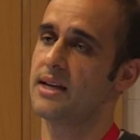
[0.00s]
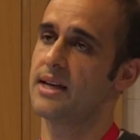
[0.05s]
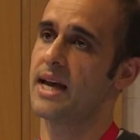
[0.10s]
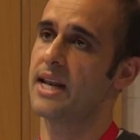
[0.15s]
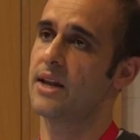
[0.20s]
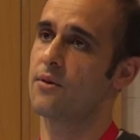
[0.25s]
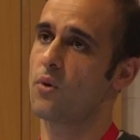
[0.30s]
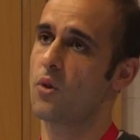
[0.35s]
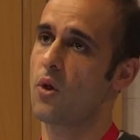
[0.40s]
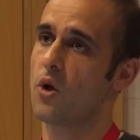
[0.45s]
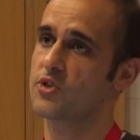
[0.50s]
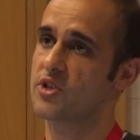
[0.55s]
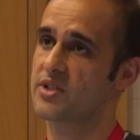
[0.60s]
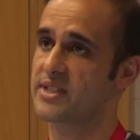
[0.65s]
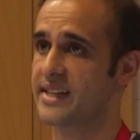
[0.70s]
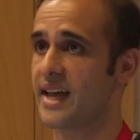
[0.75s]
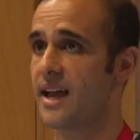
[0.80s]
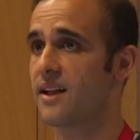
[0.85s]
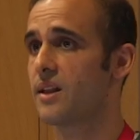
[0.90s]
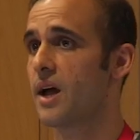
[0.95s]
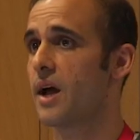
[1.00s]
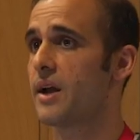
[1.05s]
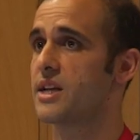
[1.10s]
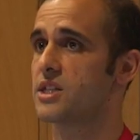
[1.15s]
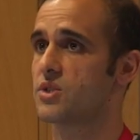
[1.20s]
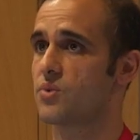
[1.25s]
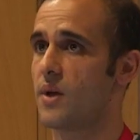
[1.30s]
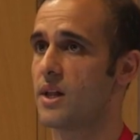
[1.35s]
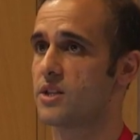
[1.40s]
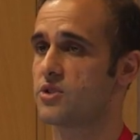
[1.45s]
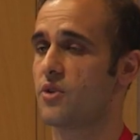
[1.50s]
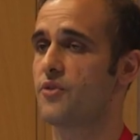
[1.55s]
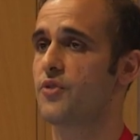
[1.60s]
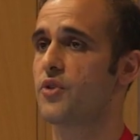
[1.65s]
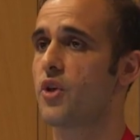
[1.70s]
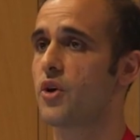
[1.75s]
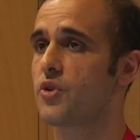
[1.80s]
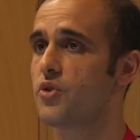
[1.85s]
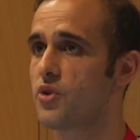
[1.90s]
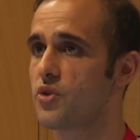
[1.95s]
And it will also scale down as well. So if
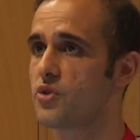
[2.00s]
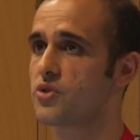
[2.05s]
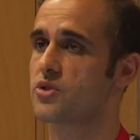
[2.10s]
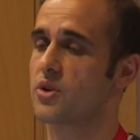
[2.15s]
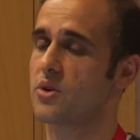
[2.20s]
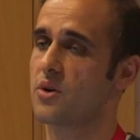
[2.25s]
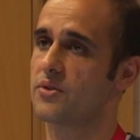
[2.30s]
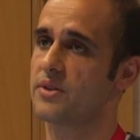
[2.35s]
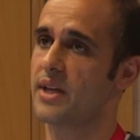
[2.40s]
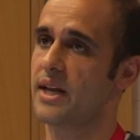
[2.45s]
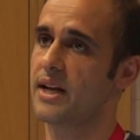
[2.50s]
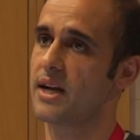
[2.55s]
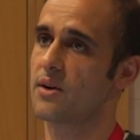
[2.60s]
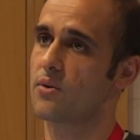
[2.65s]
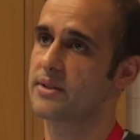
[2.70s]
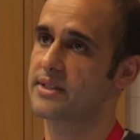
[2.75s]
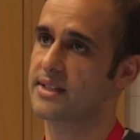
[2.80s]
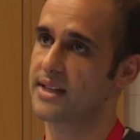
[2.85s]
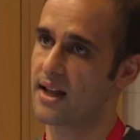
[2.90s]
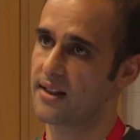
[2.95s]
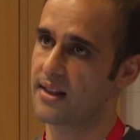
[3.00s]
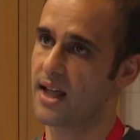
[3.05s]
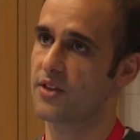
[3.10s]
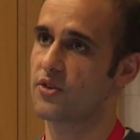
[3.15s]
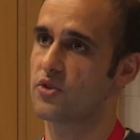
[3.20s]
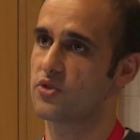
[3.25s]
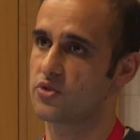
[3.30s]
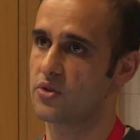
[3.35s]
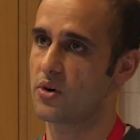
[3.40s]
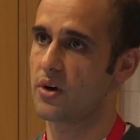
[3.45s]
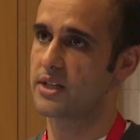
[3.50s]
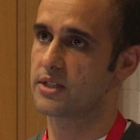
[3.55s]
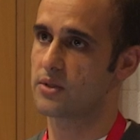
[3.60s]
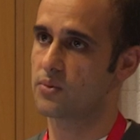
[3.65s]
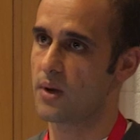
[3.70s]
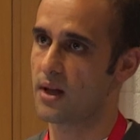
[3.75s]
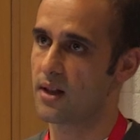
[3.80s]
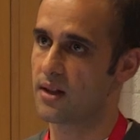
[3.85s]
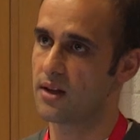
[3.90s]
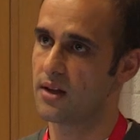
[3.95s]
you don't use the container, it will scale down to 0 as
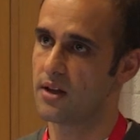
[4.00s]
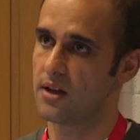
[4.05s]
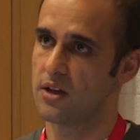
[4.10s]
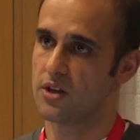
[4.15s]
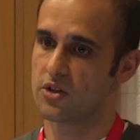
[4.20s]
well.